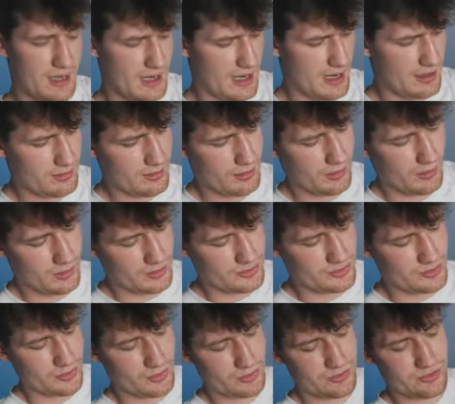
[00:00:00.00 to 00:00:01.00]
and
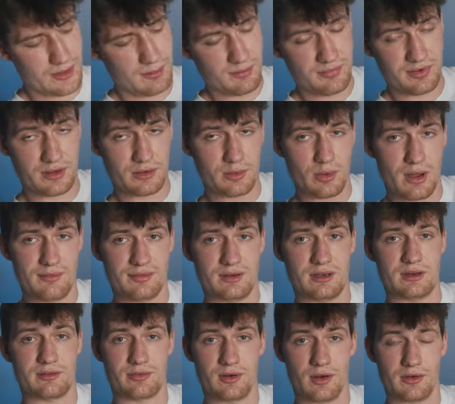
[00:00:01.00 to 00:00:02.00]
also something you have in
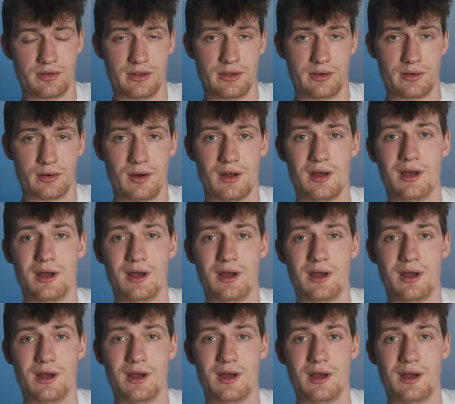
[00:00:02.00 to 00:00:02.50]
the front here.